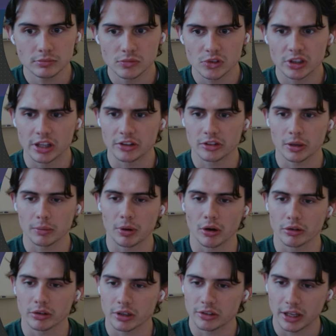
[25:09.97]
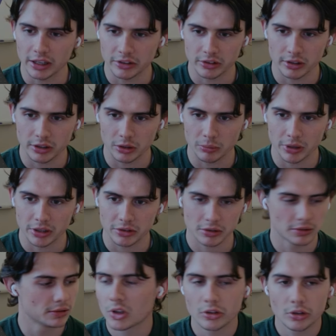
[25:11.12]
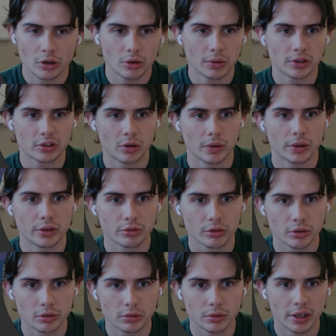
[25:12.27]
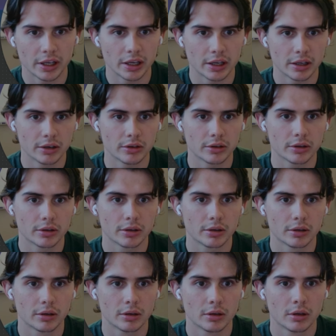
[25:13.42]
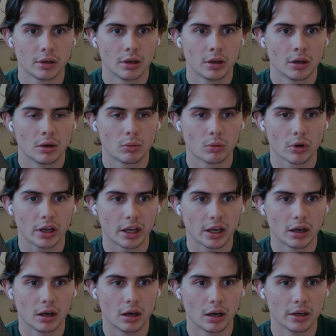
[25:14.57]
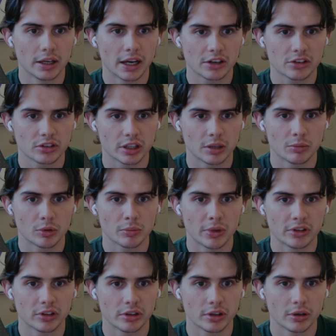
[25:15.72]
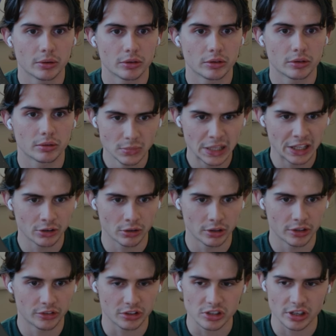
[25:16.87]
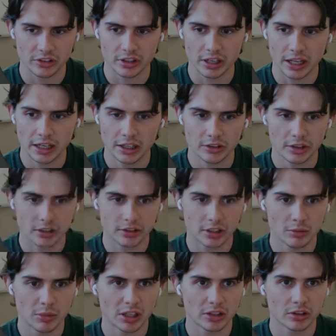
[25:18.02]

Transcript: This part takes a little bit. So it's going through and working on actually implementing those. Here are the suggested edits that it's going to make